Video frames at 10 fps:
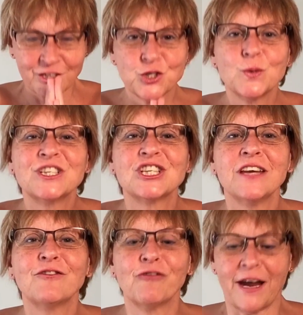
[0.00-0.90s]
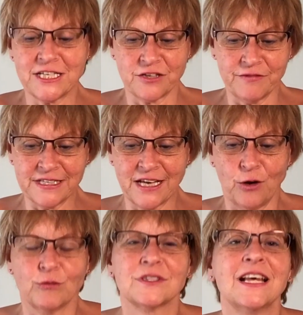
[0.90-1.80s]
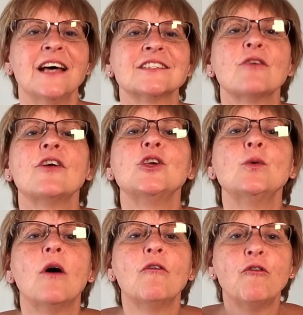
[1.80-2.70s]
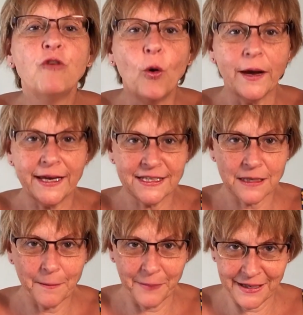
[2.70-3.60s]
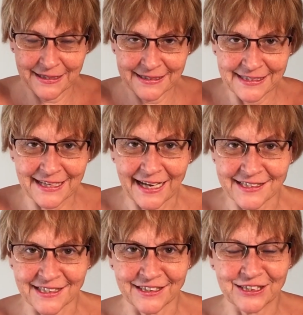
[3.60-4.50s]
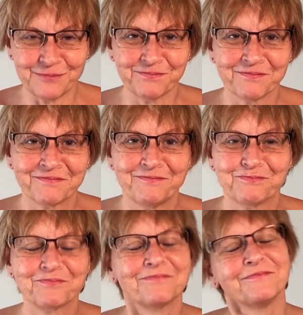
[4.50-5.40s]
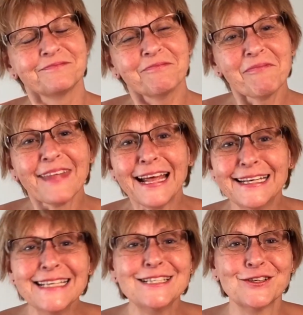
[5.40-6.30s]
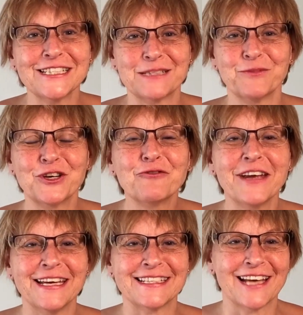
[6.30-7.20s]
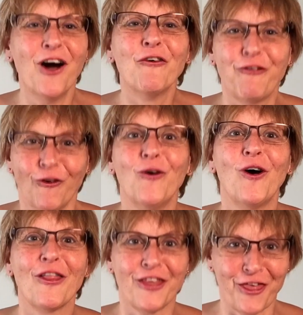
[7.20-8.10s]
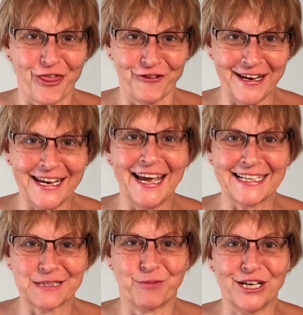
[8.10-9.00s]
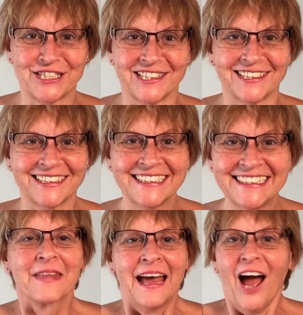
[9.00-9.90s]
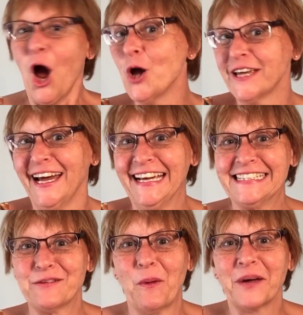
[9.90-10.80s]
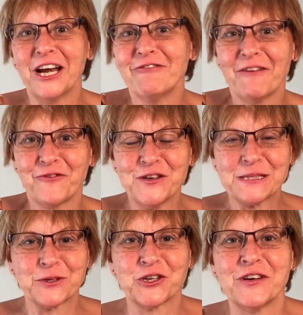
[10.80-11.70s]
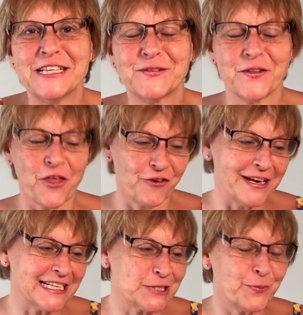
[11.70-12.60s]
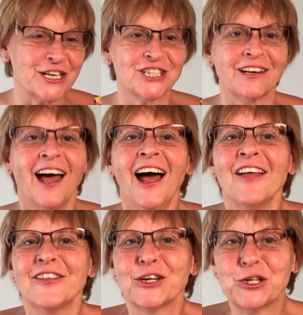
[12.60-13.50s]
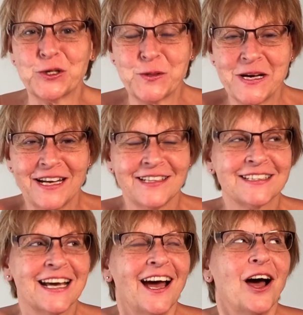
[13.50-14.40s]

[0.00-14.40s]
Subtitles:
to achieve greater results, so that you avoid being scattered. Let's look at some careers for the 3 expression. Okay, so I'm going to run through some careers for the 3 expression. The 3s